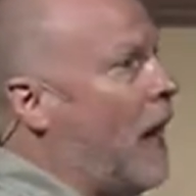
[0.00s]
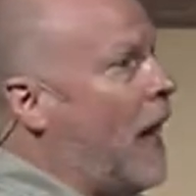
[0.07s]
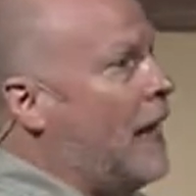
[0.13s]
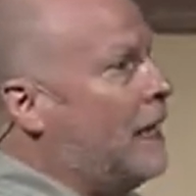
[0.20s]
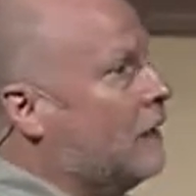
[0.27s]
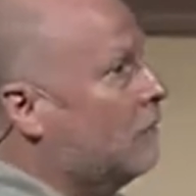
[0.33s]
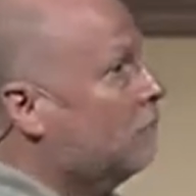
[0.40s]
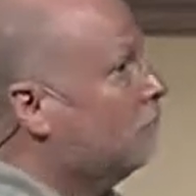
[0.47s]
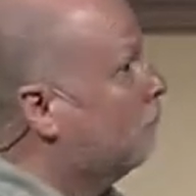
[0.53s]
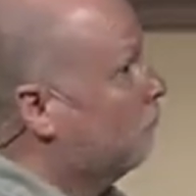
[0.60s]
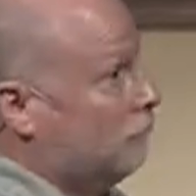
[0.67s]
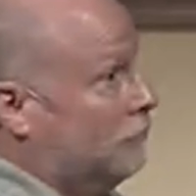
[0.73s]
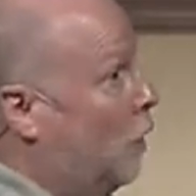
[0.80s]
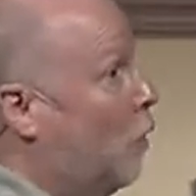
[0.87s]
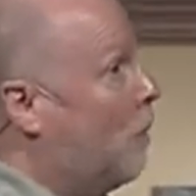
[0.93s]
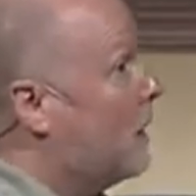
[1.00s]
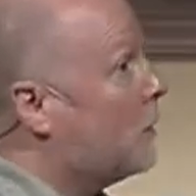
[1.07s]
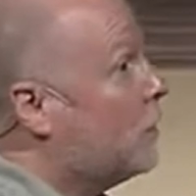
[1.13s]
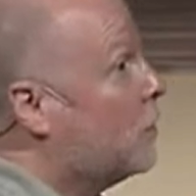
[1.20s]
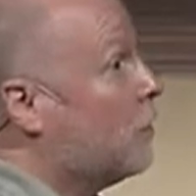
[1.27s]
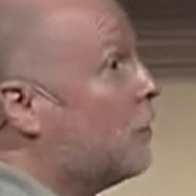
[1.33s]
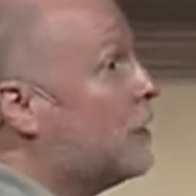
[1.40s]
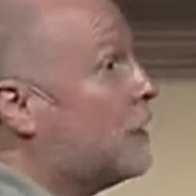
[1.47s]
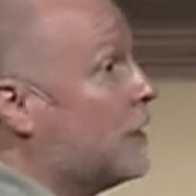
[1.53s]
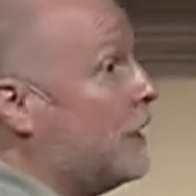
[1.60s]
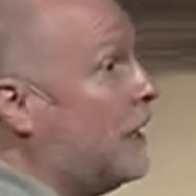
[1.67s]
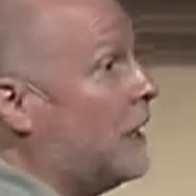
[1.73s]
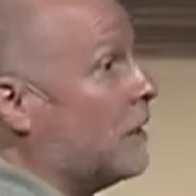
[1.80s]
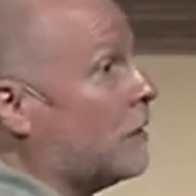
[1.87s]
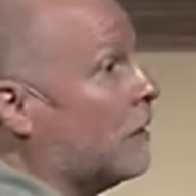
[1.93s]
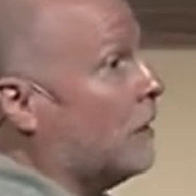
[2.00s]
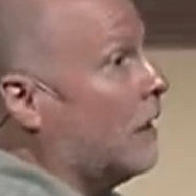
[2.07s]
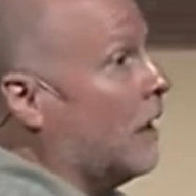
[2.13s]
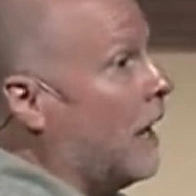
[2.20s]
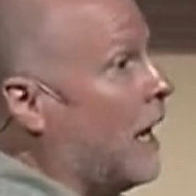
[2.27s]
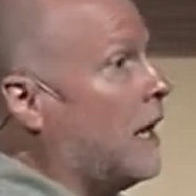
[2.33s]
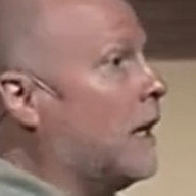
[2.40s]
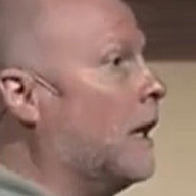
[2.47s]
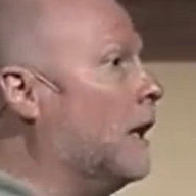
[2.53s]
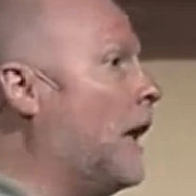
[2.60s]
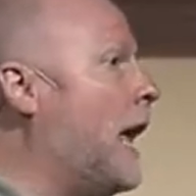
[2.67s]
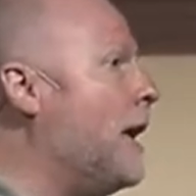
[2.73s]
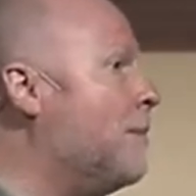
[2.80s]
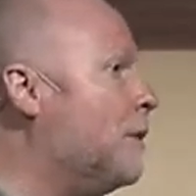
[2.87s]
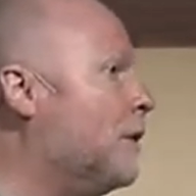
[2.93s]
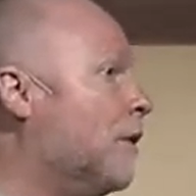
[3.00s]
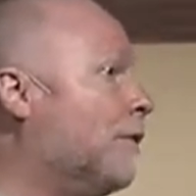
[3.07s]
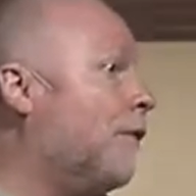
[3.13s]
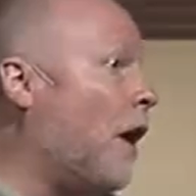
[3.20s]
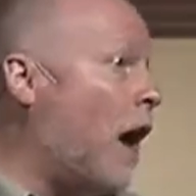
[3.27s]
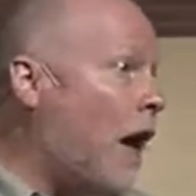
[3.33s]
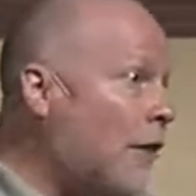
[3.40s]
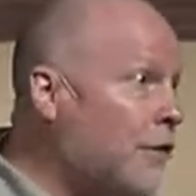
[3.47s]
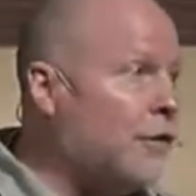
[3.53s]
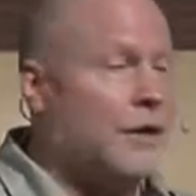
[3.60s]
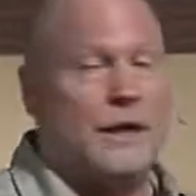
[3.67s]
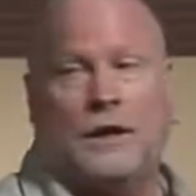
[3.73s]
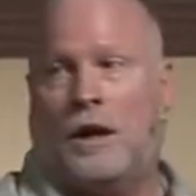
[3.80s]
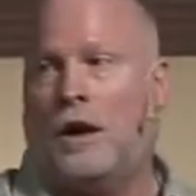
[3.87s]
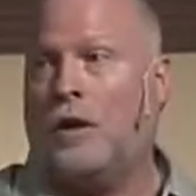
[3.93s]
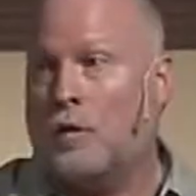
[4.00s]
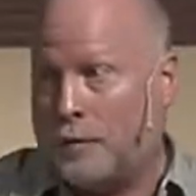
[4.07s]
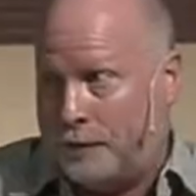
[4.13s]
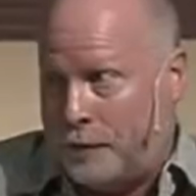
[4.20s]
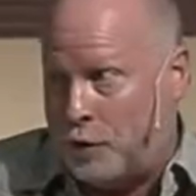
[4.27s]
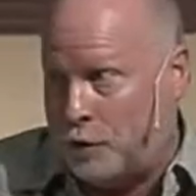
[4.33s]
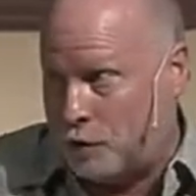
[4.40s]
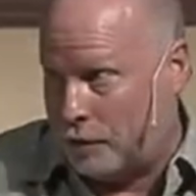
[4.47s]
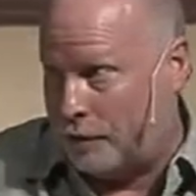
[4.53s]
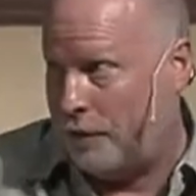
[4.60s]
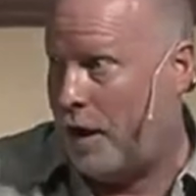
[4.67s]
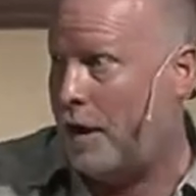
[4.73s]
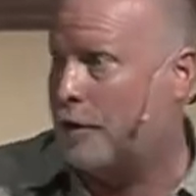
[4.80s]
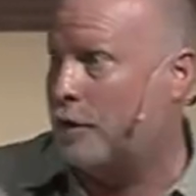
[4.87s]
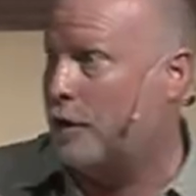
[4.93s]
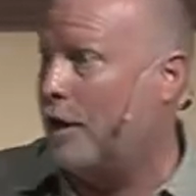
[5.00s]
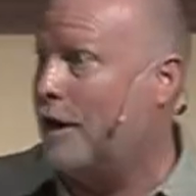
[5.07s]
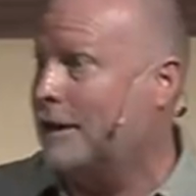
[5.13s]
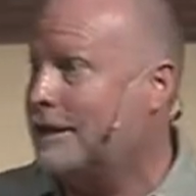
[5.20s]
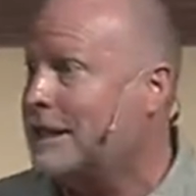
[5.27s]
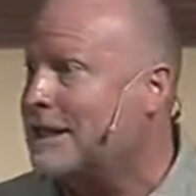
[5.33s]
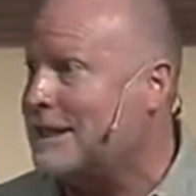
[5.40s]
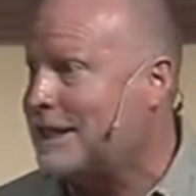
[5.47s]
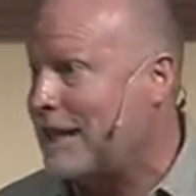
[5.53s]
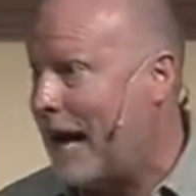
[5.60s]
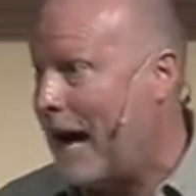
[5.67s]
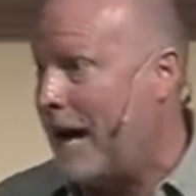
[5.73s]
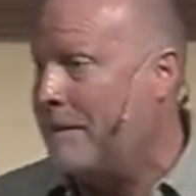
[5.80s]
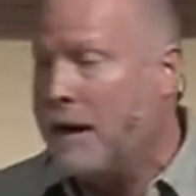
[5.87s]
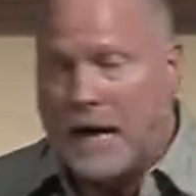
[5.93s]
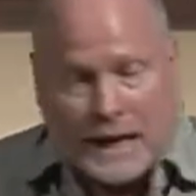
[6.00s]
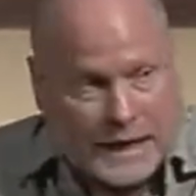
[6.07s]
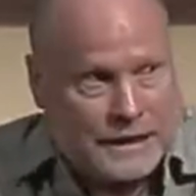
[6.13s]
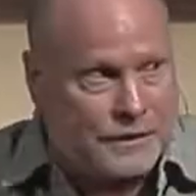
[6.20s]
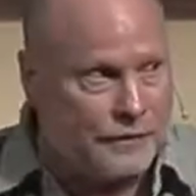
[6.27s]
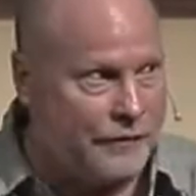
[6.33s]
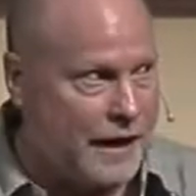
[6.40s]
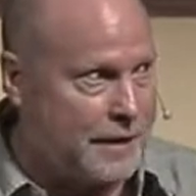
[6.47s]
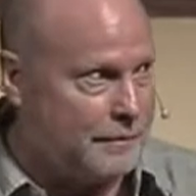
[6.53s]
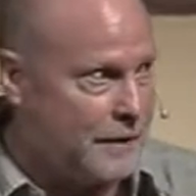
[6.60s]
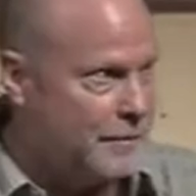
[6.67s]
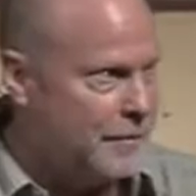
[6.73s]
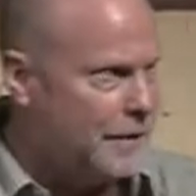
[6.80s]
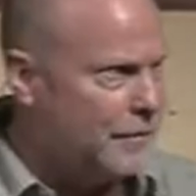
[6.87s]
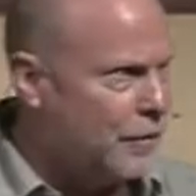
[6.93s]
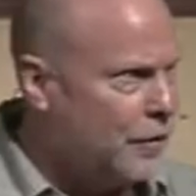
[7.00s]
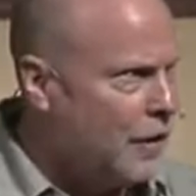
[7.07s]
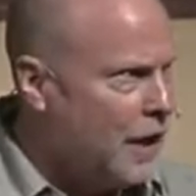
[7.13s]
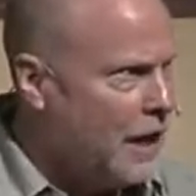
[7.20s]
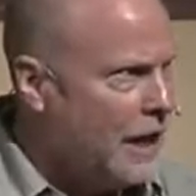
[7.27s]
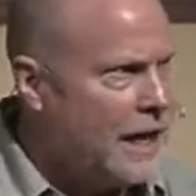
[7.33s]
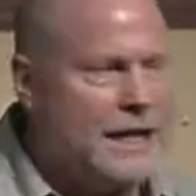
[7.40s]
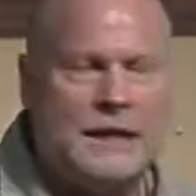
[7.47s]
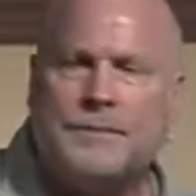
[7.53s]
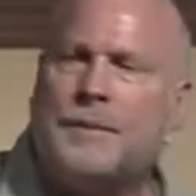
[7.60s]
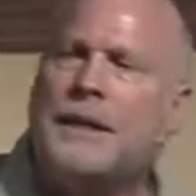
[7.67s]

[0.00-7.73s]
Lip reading: by, and no messenger is sent. And Laban, the father-in-law, or future father-in-law at this time, he's a family member, he's